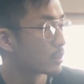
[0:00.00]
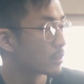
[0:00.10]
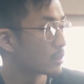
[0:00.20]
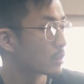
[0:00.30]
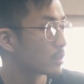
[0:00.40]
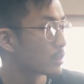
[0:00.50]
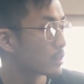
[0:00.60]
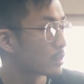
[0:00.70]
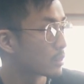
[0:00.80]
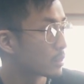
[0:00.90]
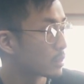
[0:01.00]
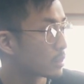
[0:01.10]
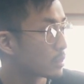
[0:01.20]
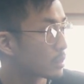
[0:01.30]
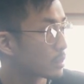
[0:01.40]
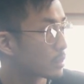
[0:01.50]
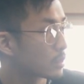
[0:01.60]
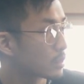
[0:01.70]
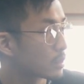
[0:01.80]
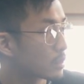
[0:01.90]

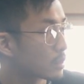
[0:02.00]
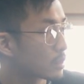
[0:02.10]
(not speaking)